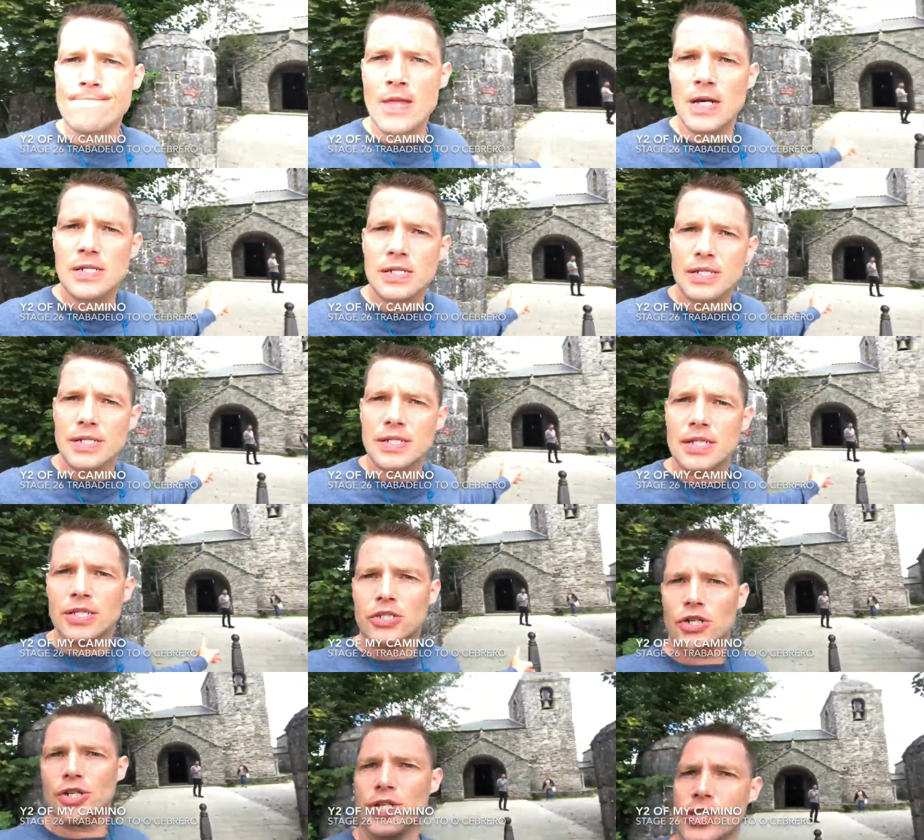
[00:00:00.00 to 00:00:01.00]
this is the
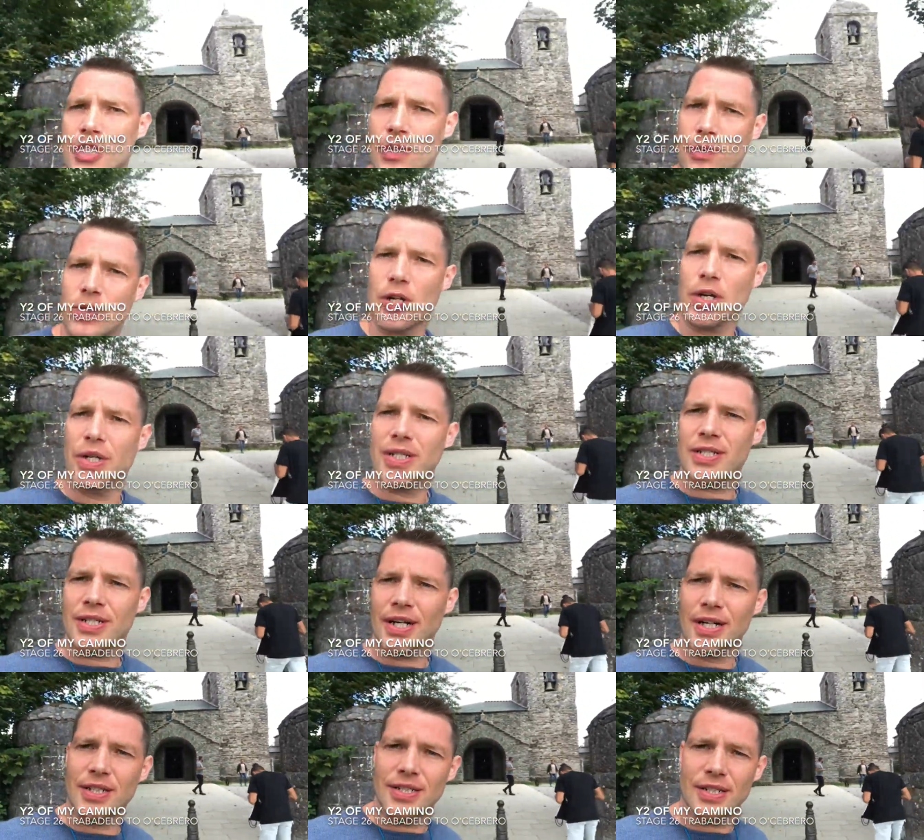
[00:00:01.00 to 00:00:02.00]
church. I'm gonna go
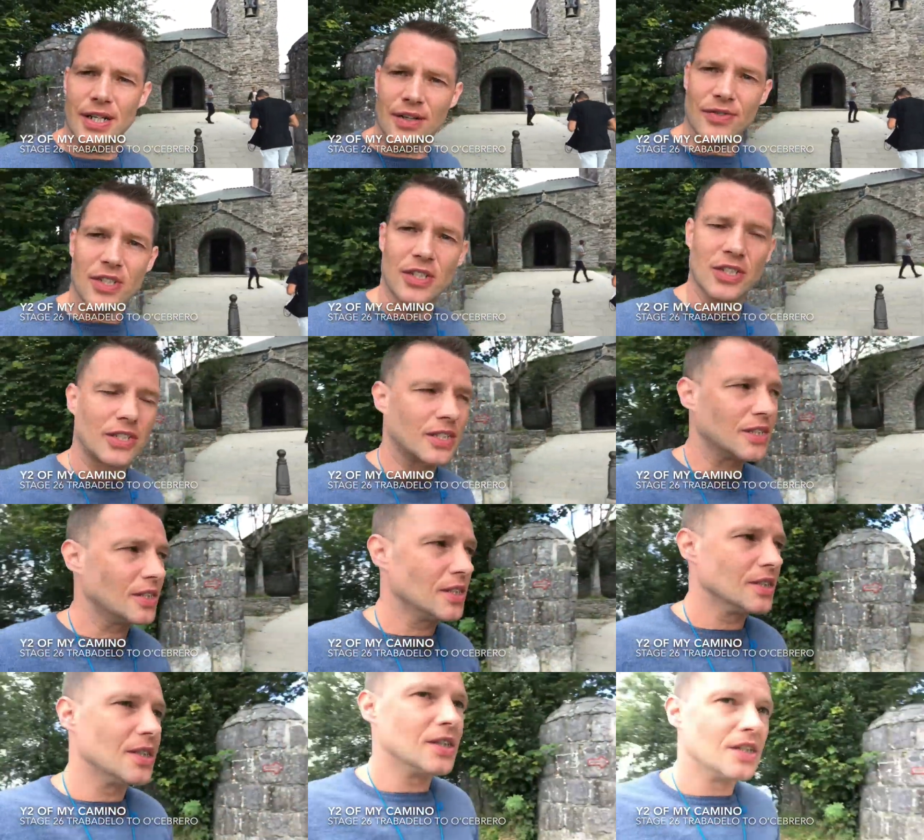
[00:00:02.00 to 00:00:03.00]
inside and have a look.
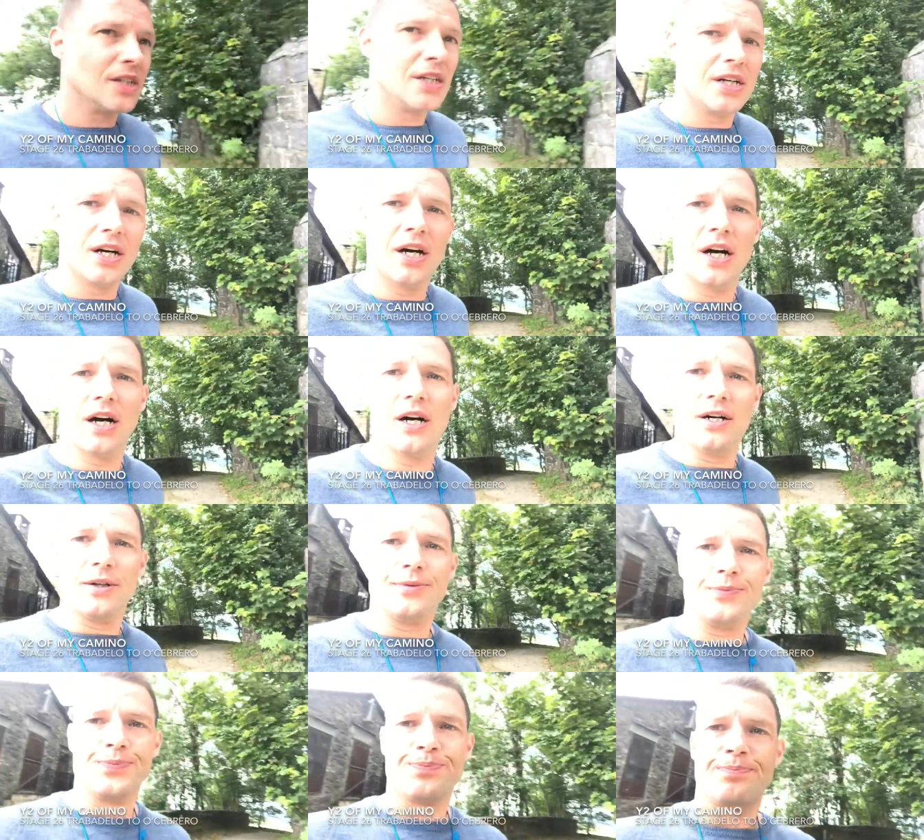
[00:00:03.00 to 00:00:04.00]

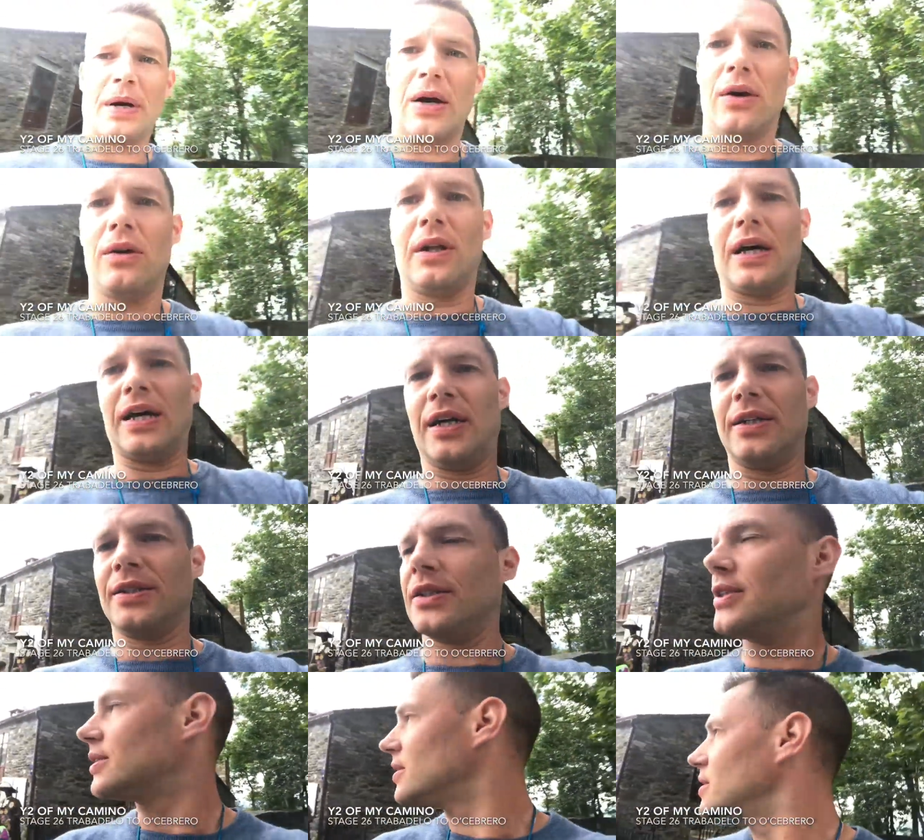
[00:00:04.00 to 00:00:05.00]
Um, Beryl
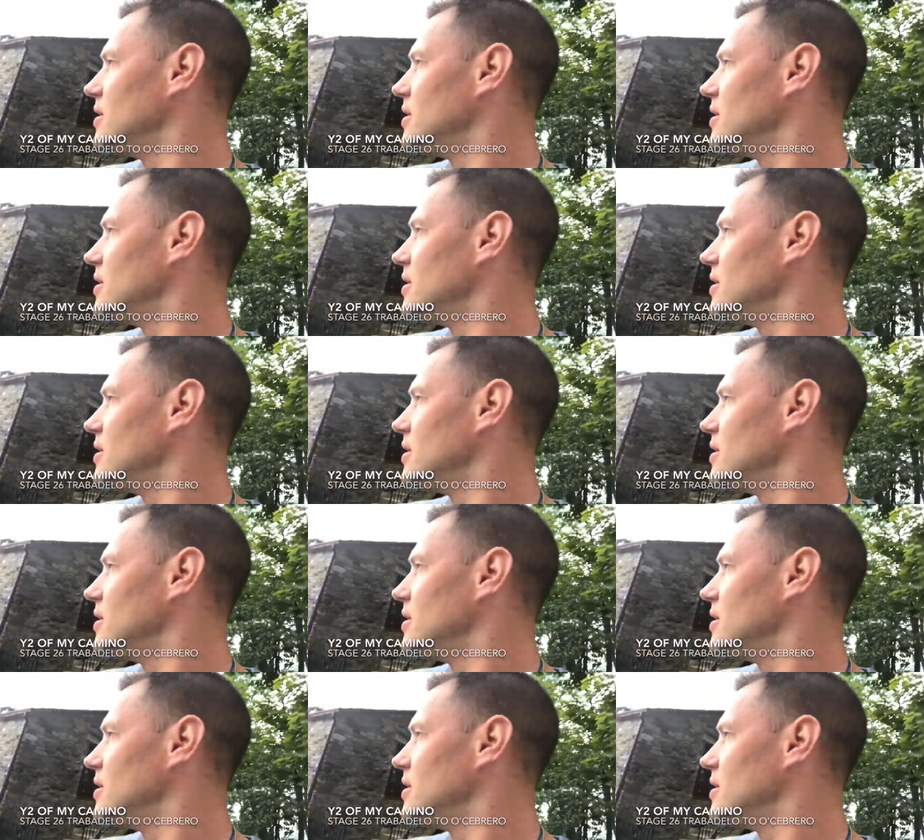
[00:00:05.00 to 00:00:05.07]
and